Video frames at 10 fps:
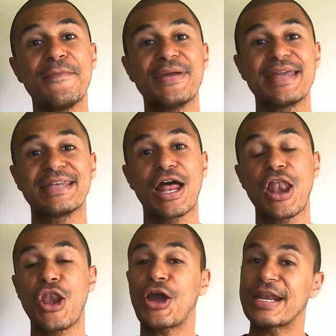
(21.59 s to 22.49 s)

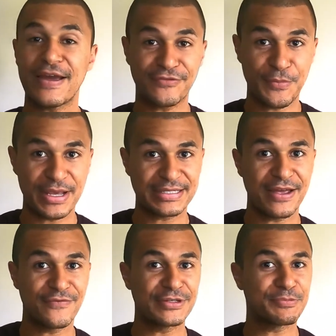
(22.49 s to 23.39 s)
been looking after
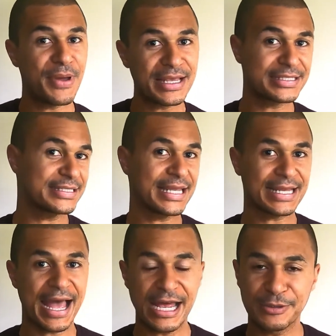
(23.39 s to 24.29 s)
myself as best as I
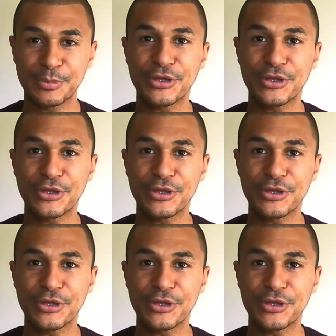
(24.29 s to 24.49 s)
can,